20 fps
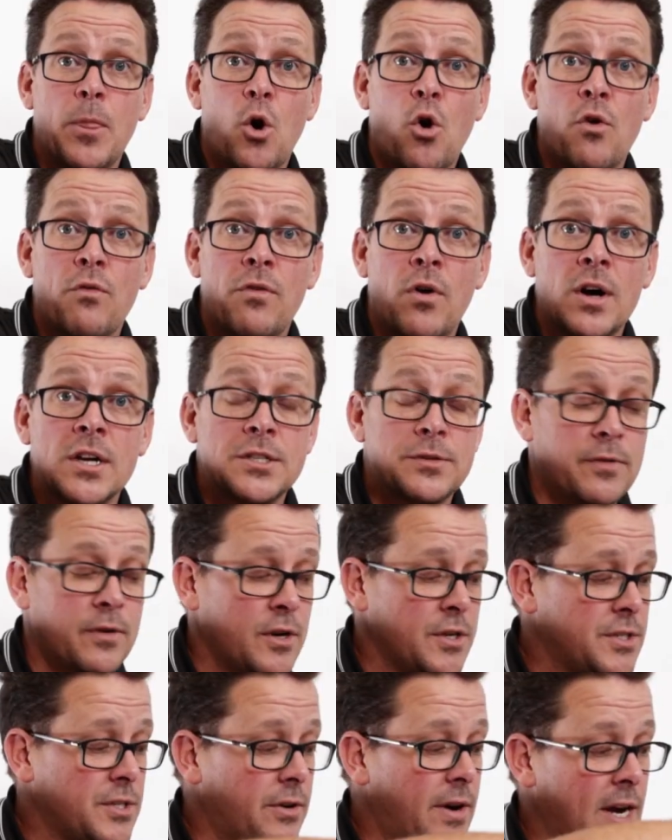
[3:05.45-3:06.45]
or vice
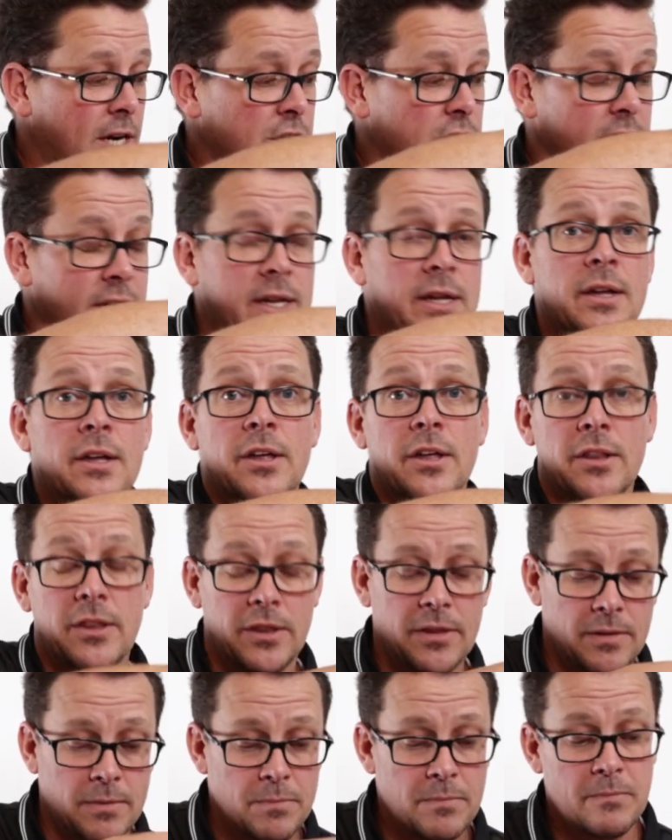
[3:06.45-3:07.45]
versa actually.
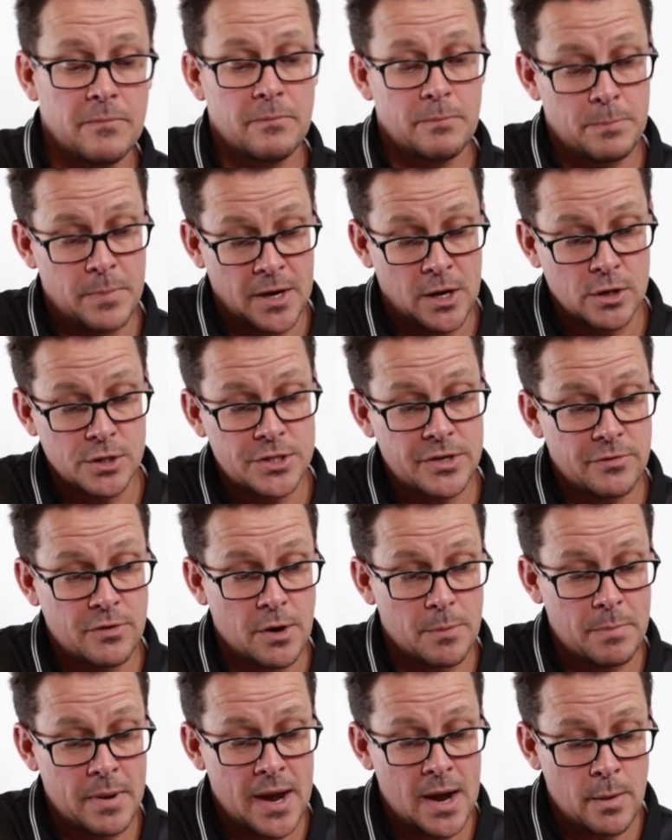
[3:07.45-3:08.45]
Because you've
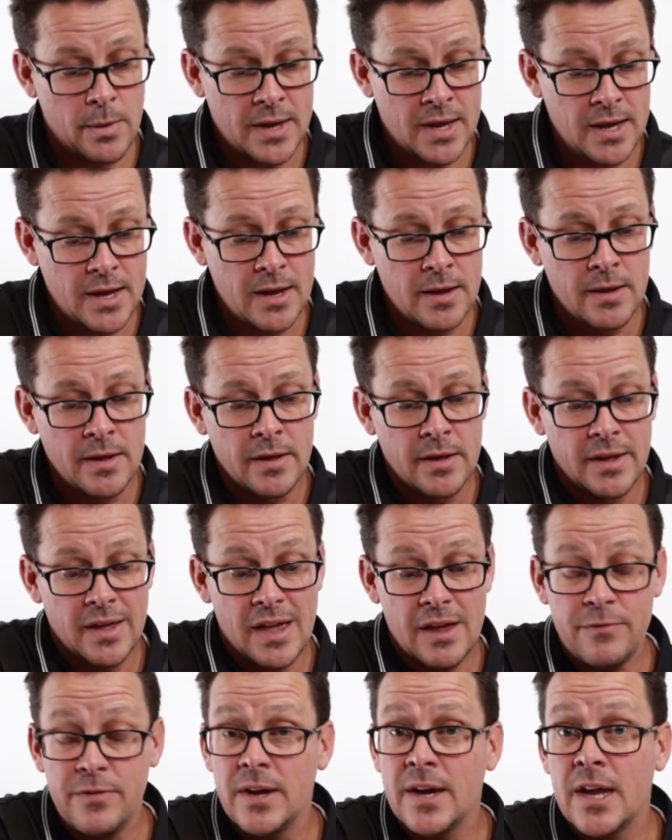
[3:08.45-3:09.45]
got power here,
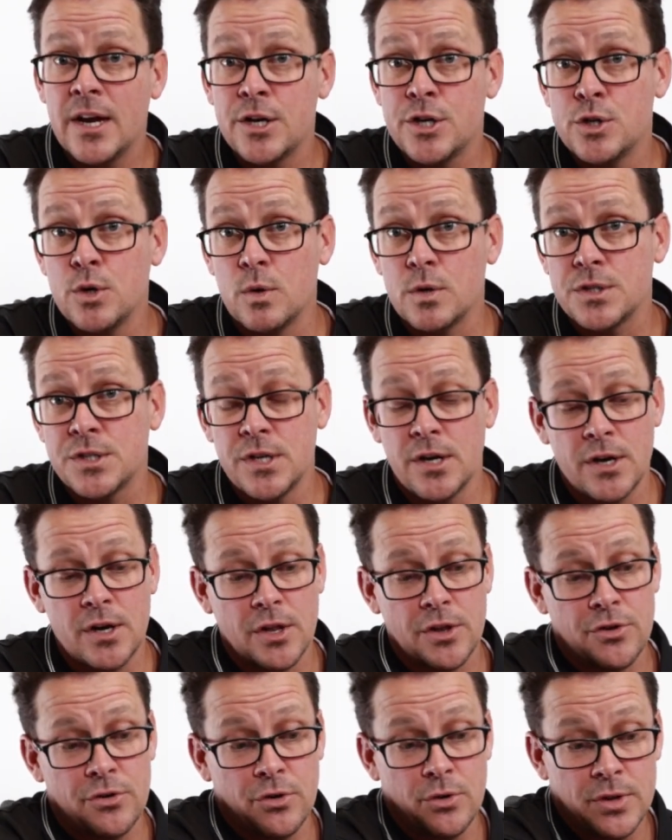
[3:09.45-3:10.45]
if you get a short
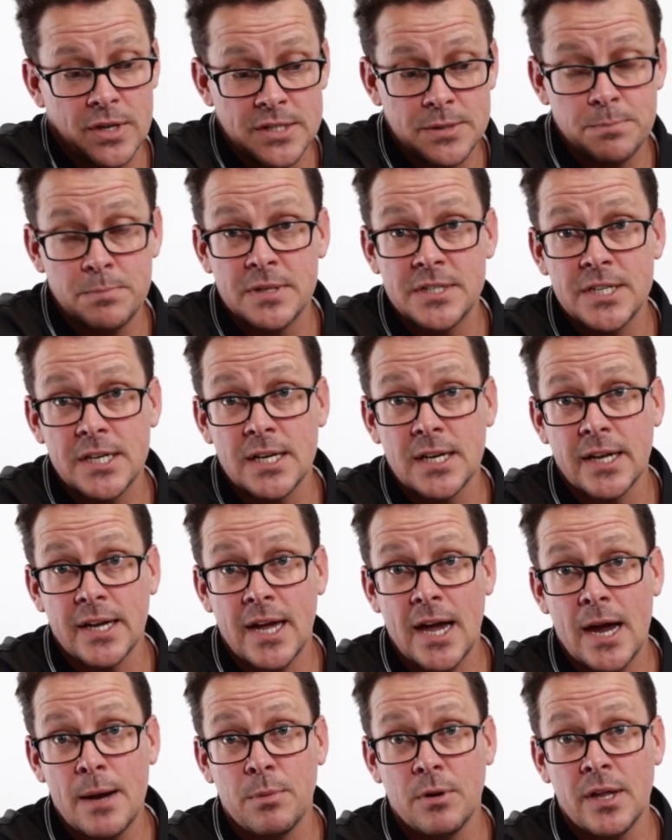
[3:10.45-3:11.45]
circuit through this particular
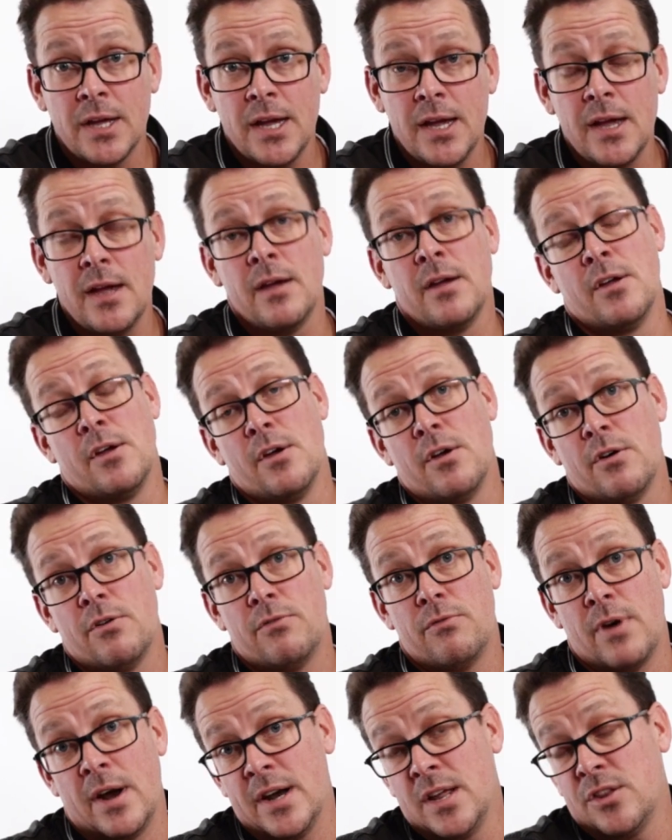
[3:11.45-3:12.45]
cable here,
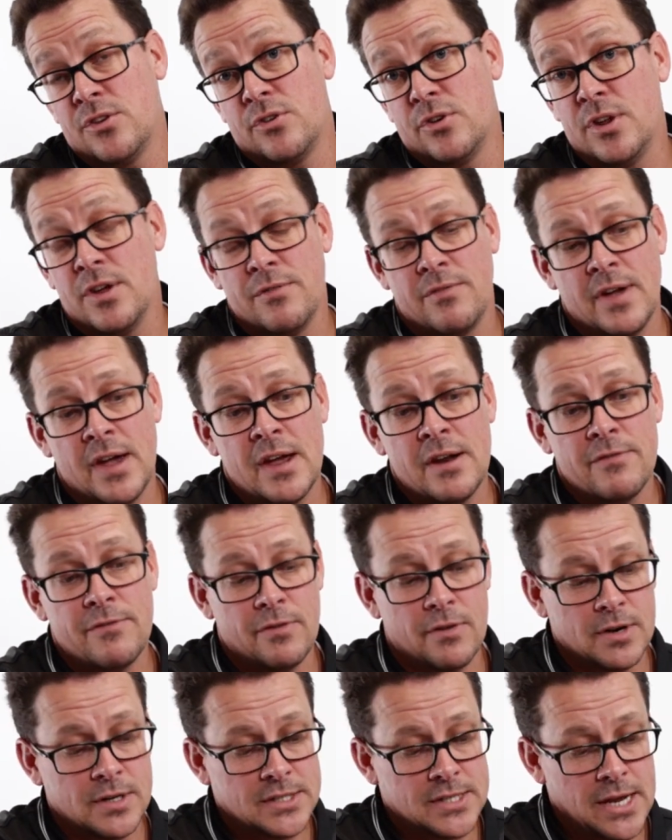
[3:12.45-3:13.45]
running through your van,
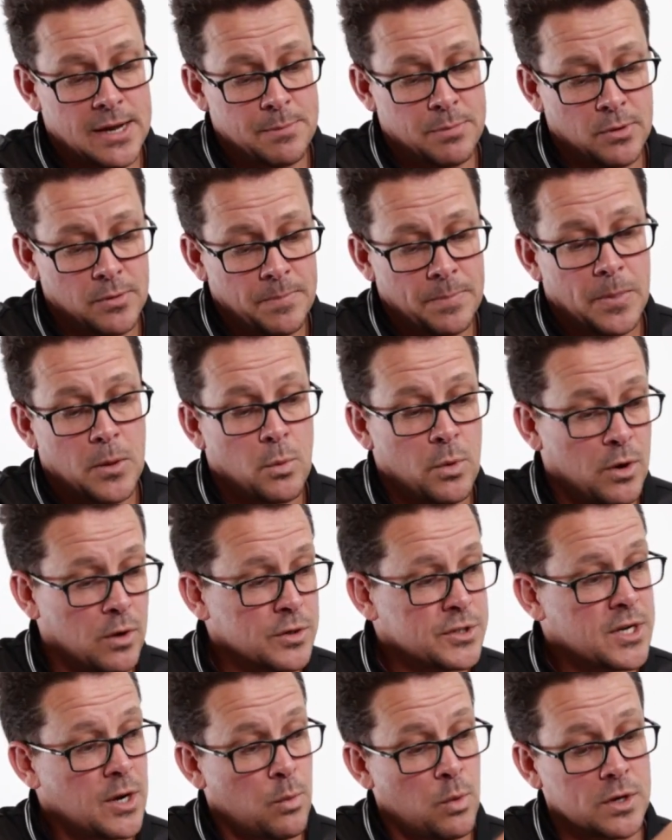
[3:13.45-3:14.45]
for example, we
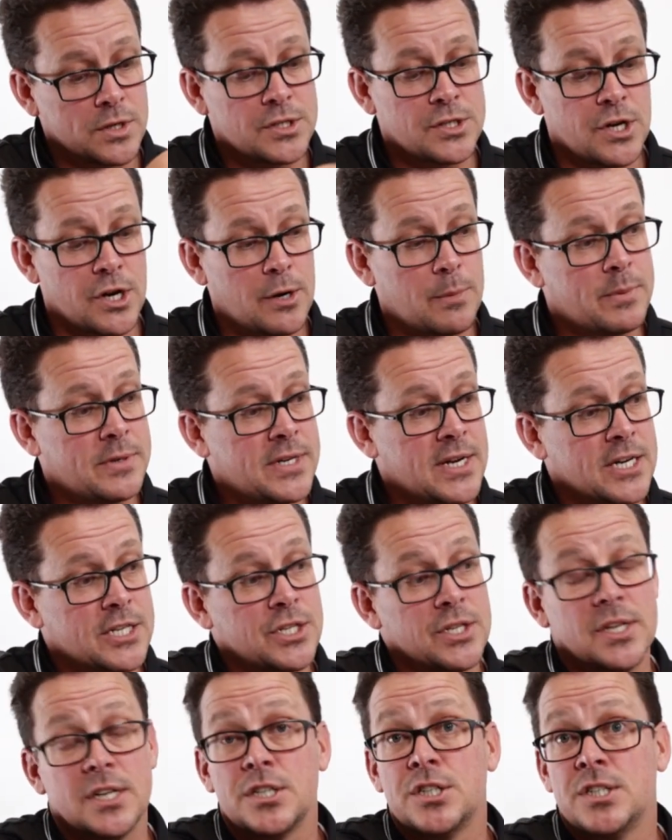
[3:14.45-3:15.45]
also want circuit
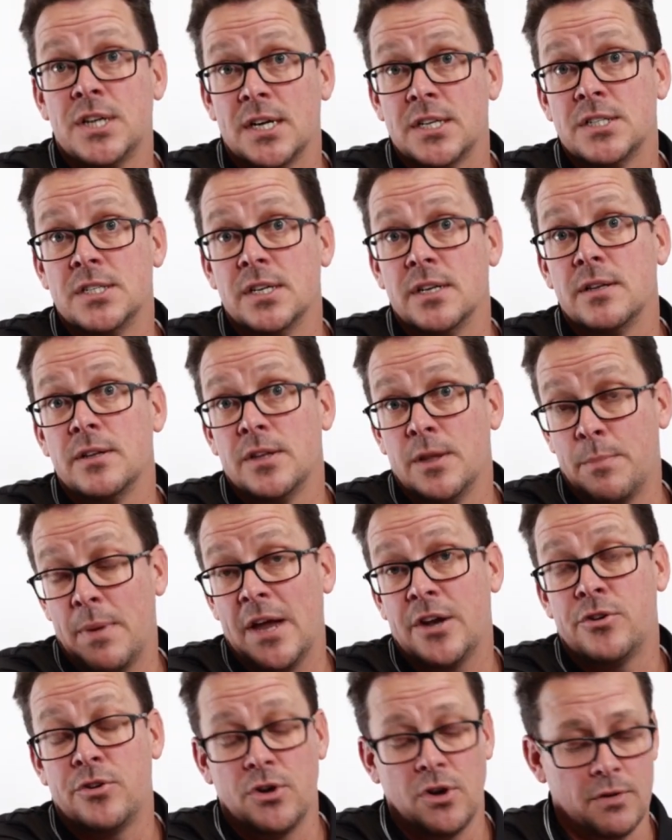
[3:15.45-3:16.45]
protection that shuts the
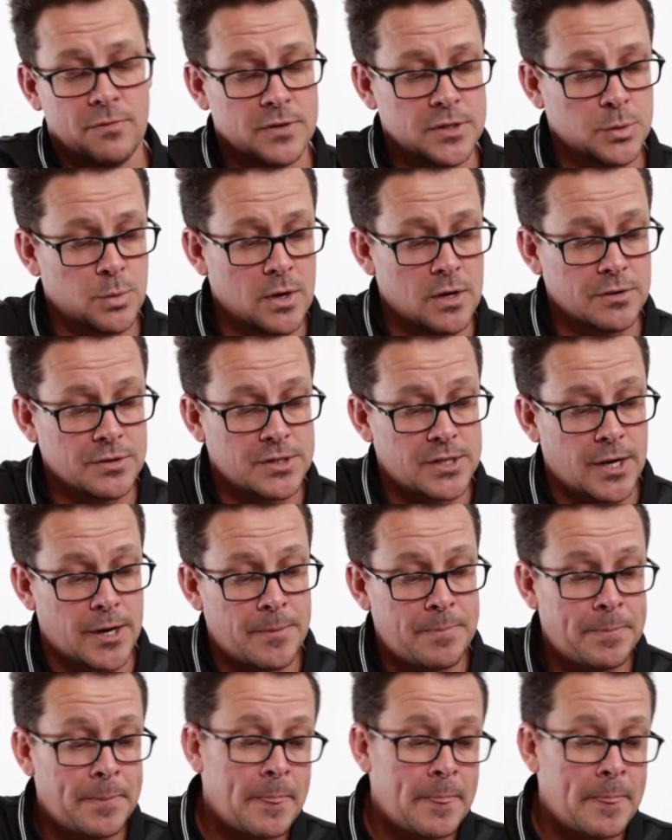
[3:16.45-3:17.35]
battery off as well. So